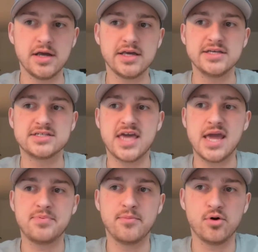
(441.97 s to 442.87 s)
he's
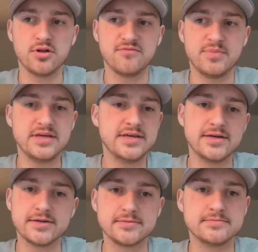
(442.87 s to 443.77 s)
capable of
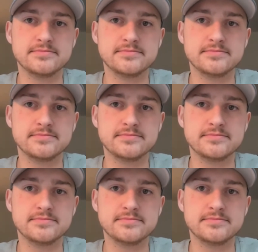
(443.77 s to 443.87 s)
being,